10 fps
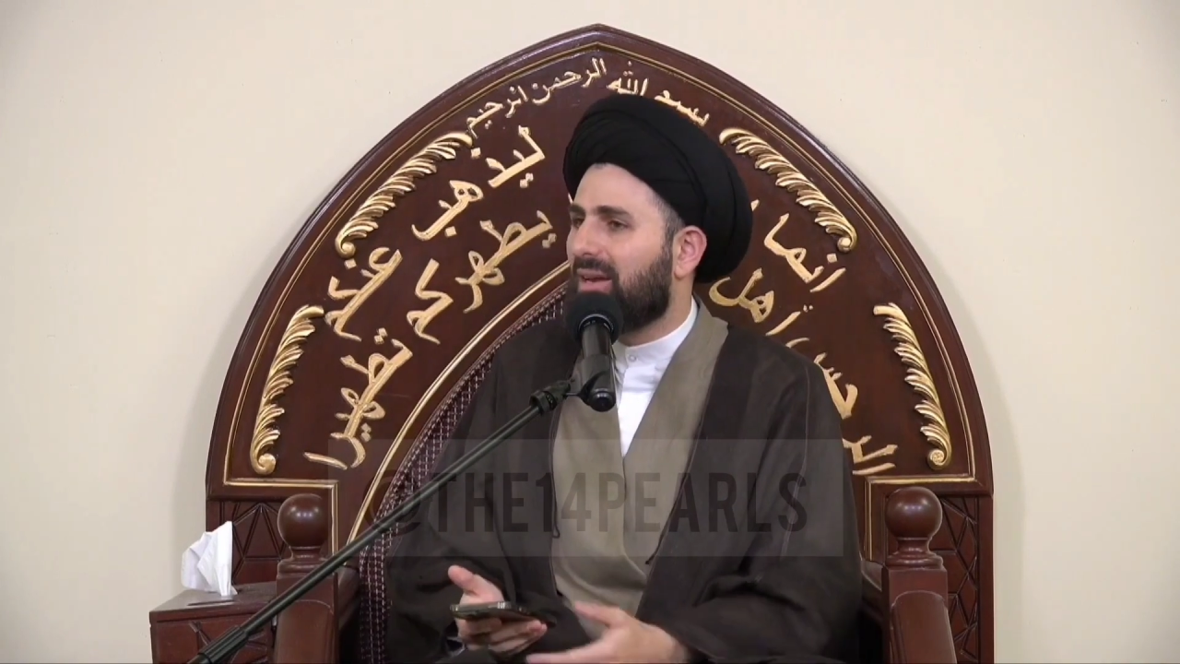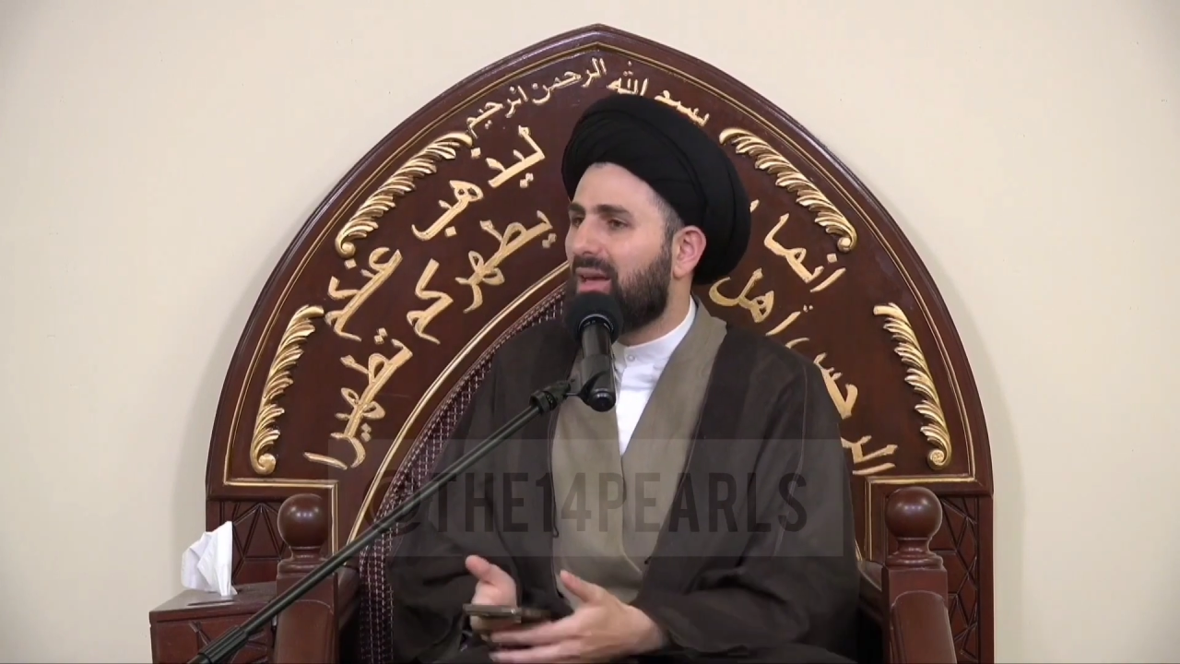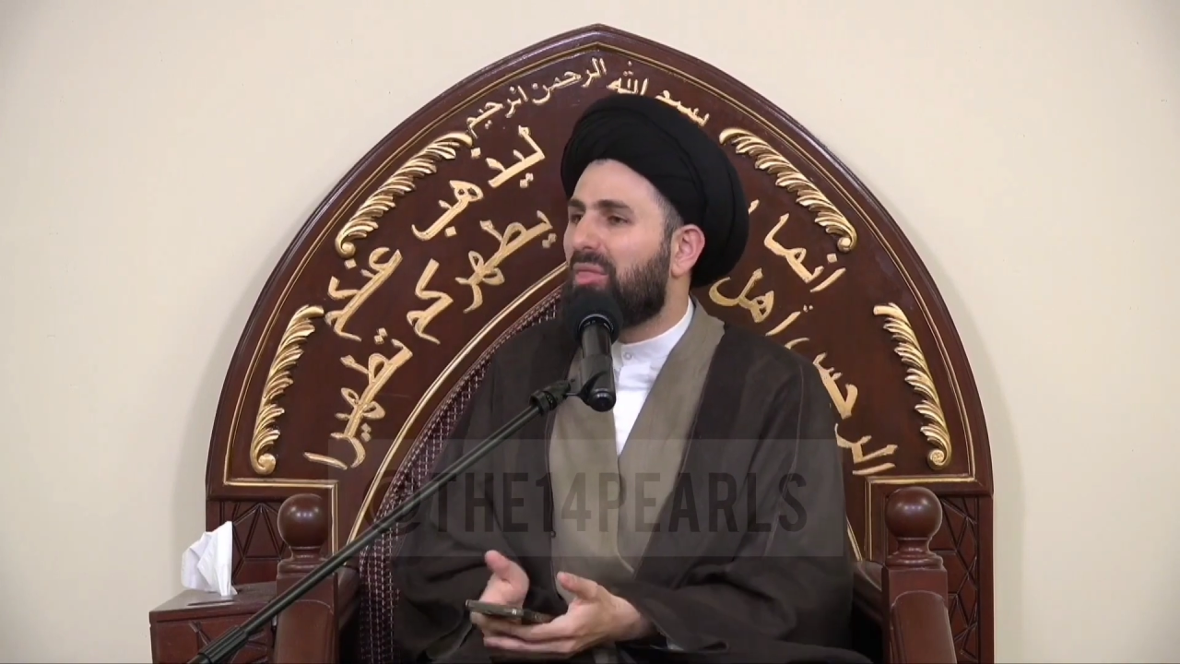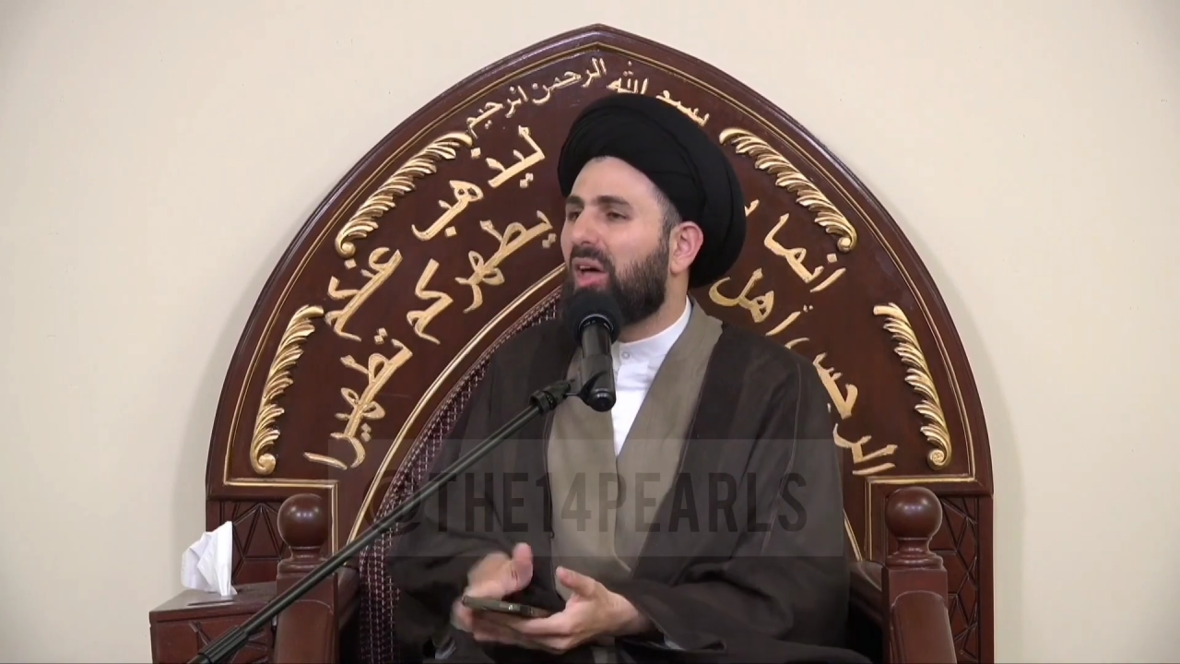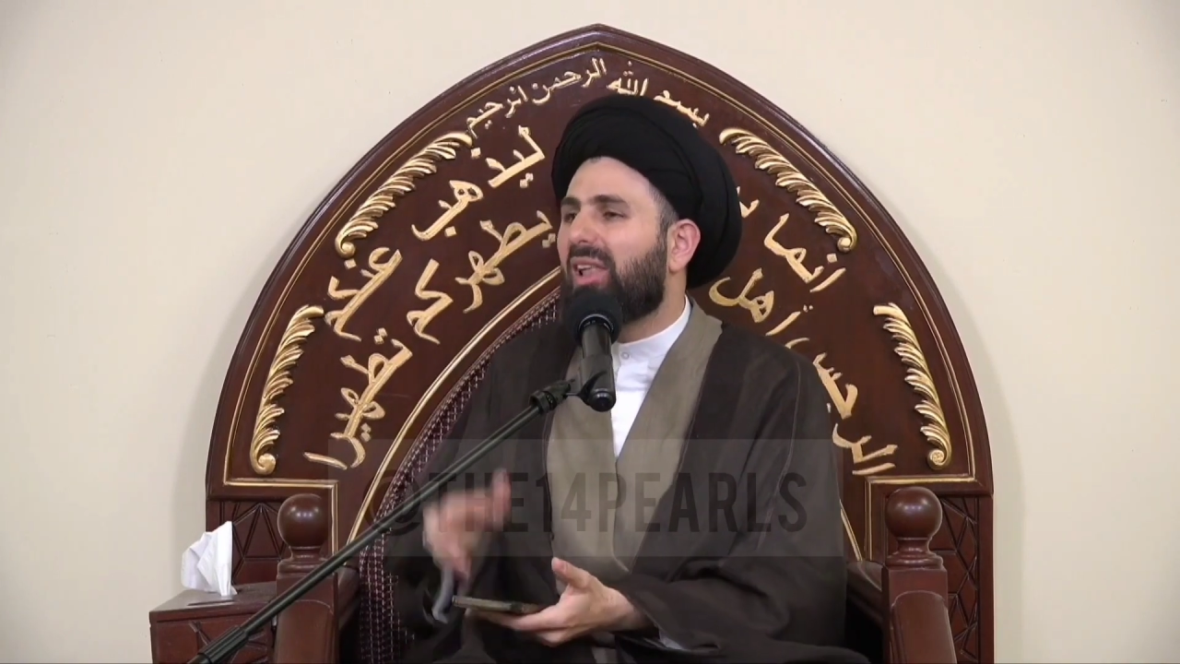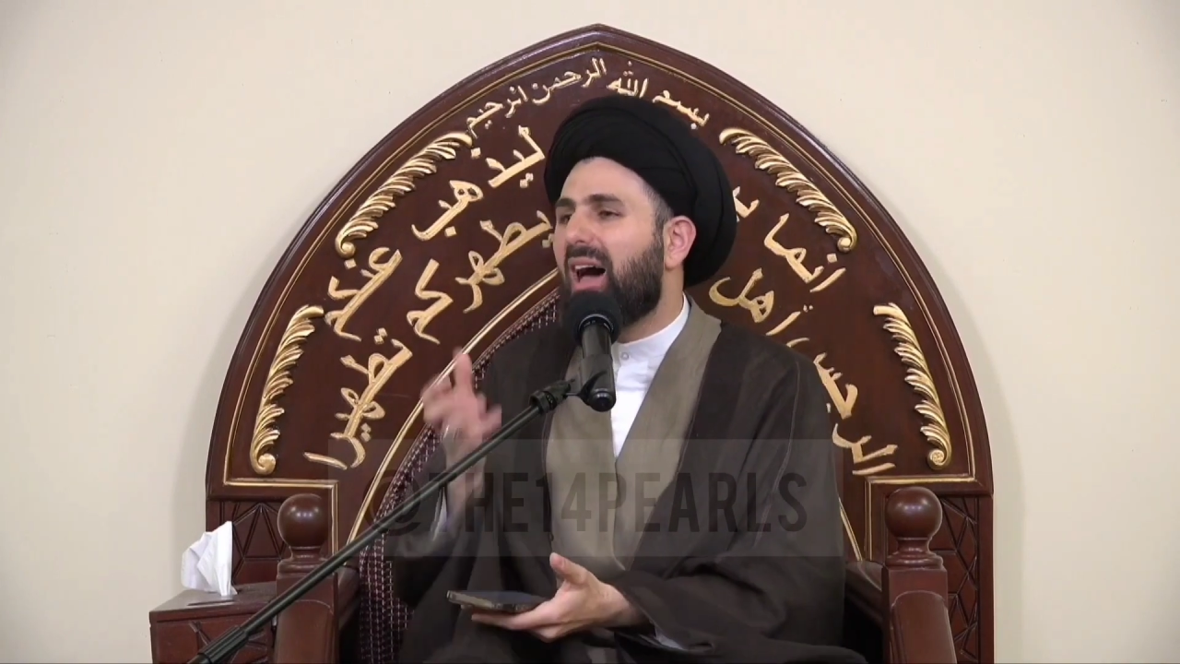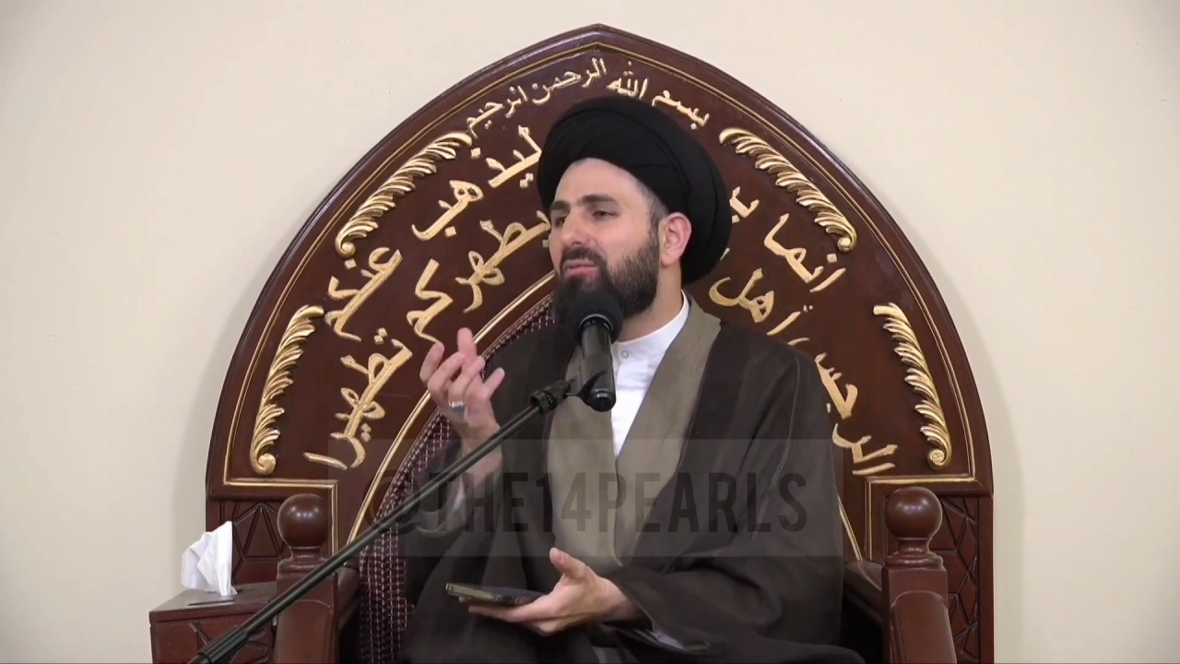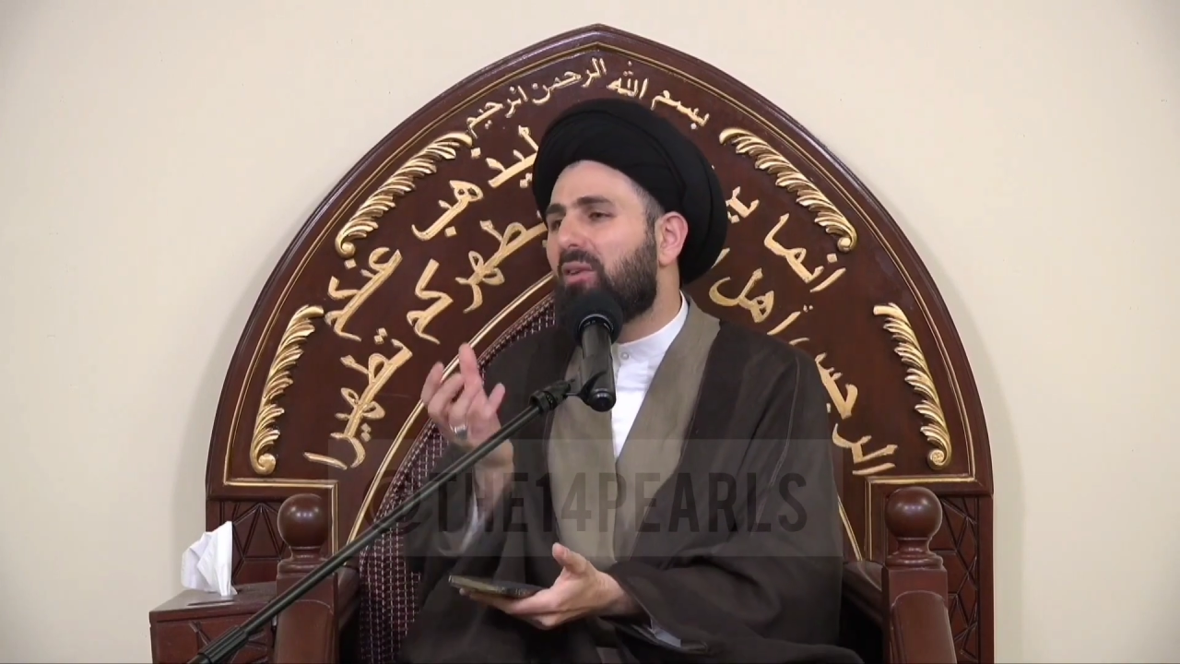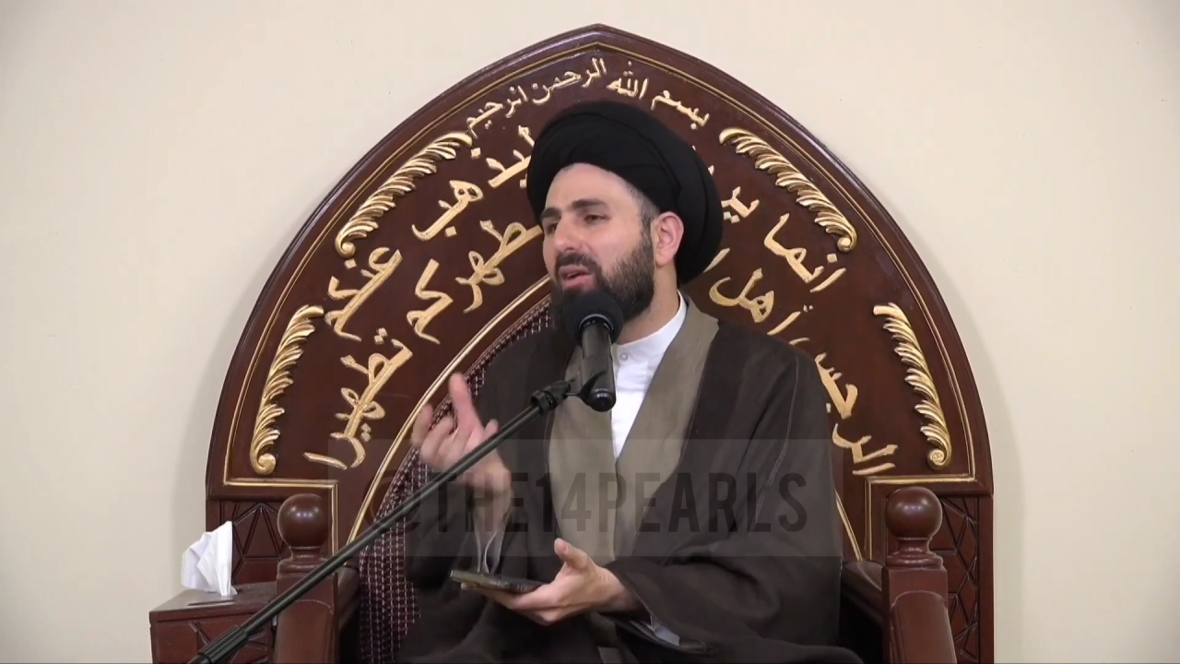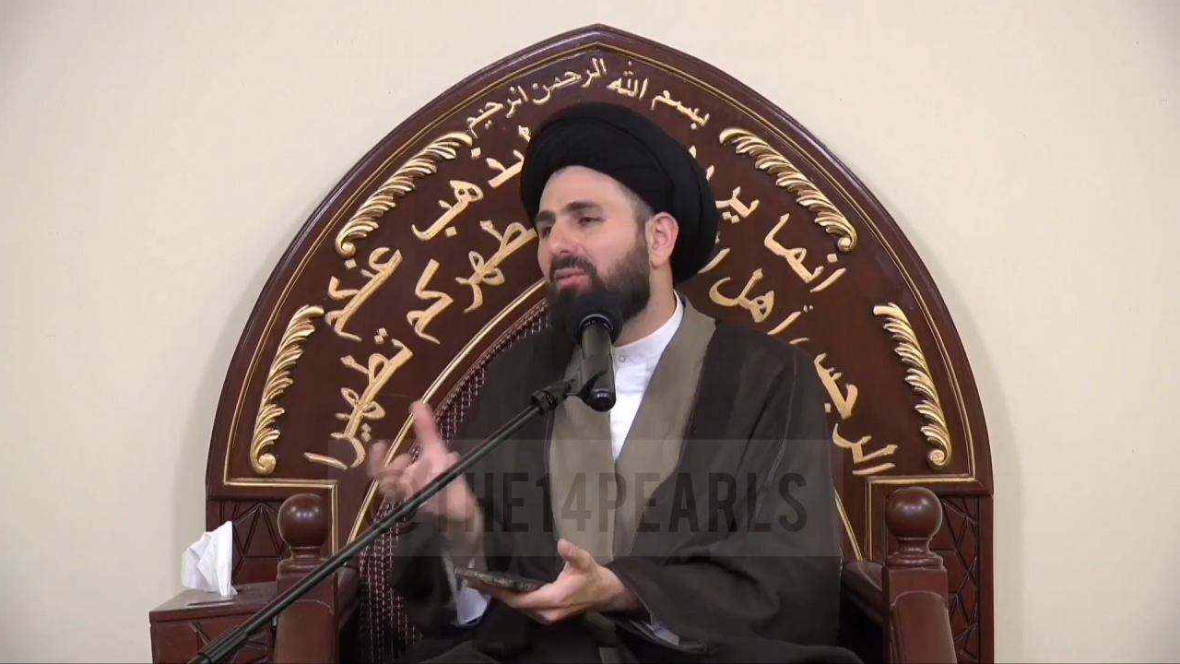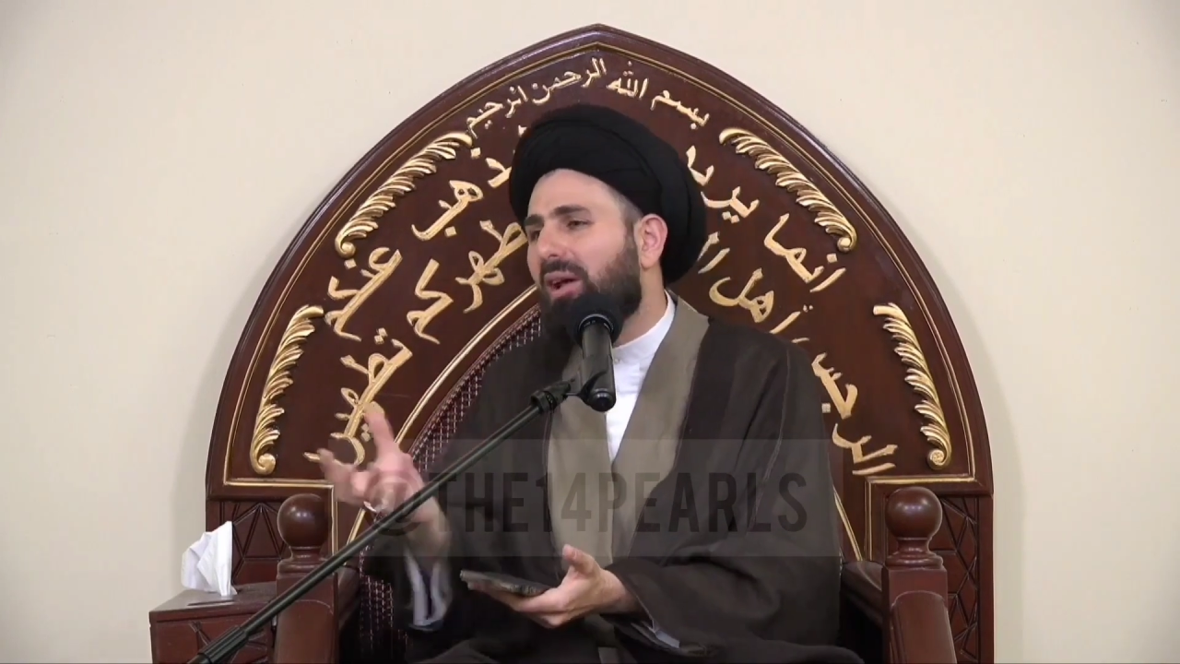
The love of